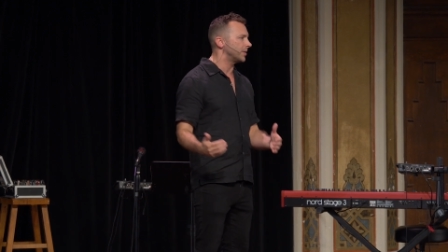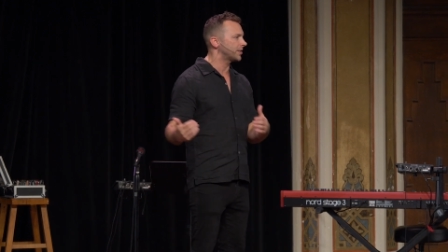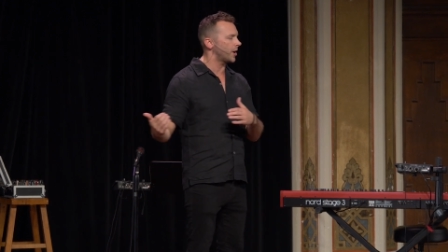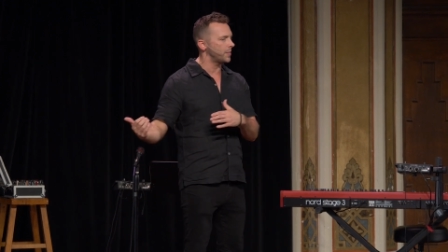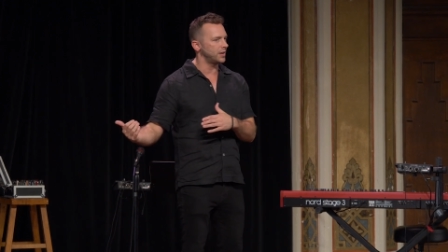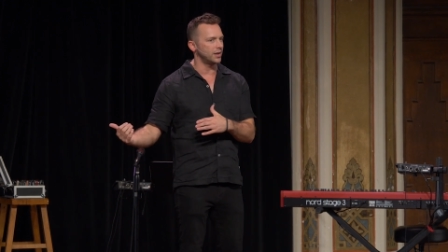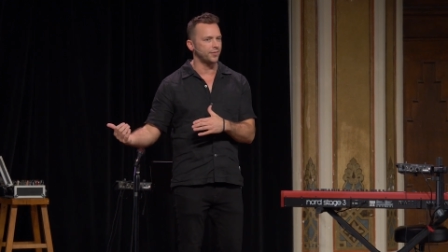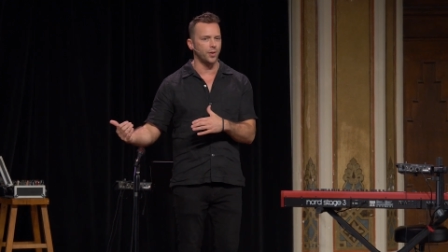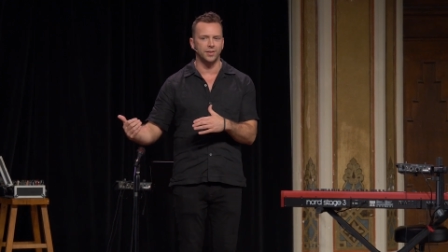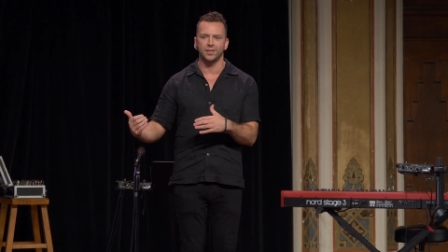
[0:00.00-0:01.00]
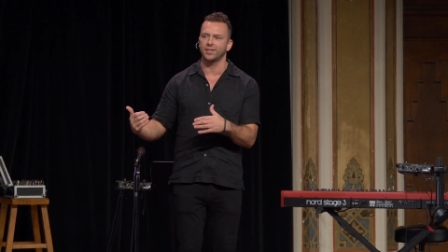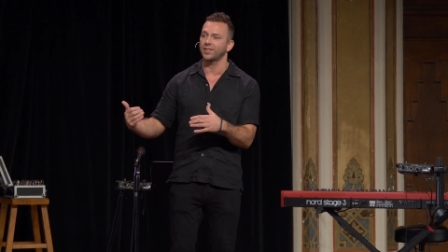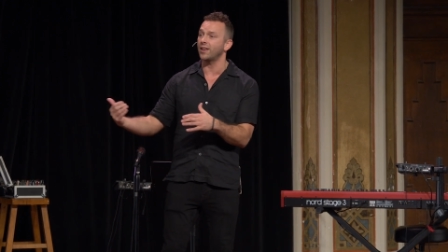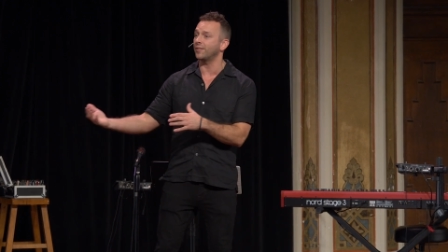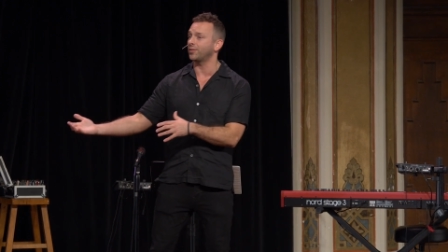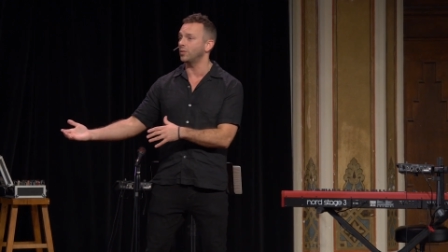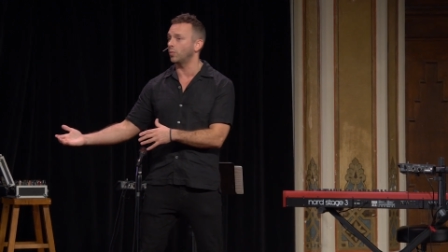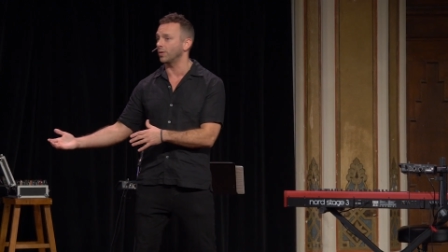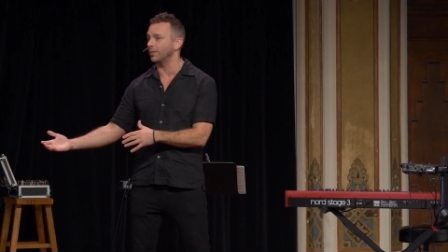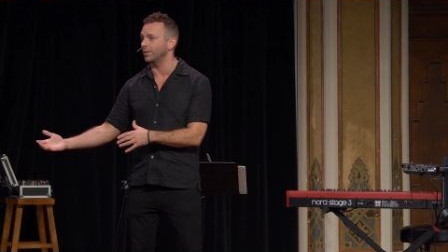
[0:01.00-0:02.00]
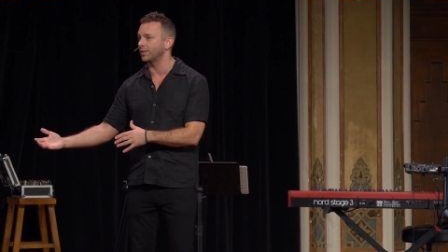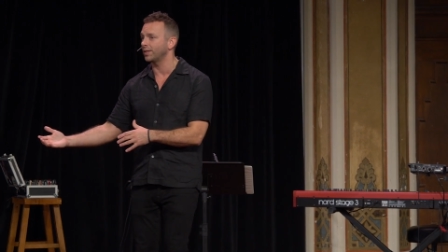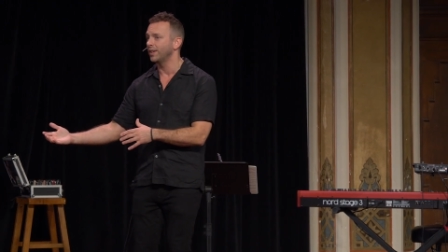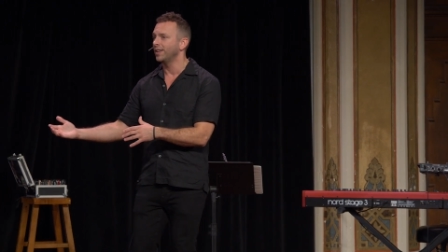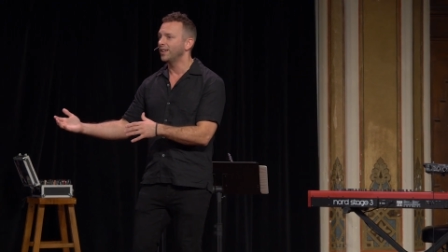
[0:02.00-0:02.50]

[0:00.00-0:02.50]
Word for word: was coming and if I would say a few words